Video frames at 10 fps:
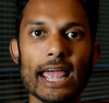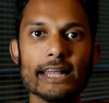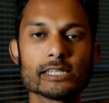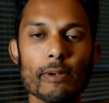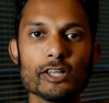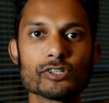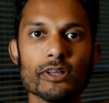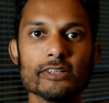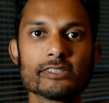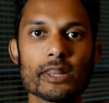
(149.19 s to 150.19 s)
into
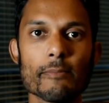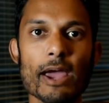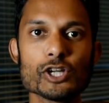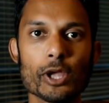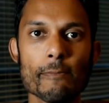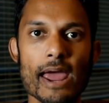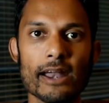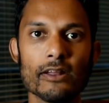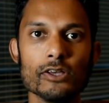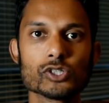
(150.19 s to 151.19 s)
the major
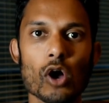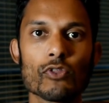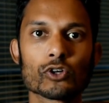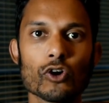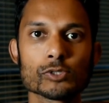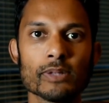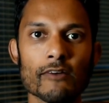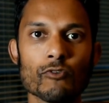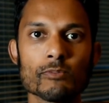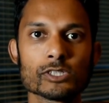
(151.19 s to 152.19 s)
competitors of the
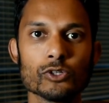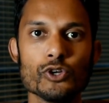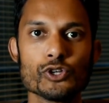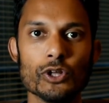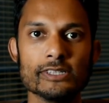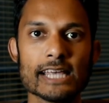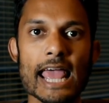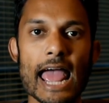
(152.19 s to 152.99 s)
cross-platform solutions.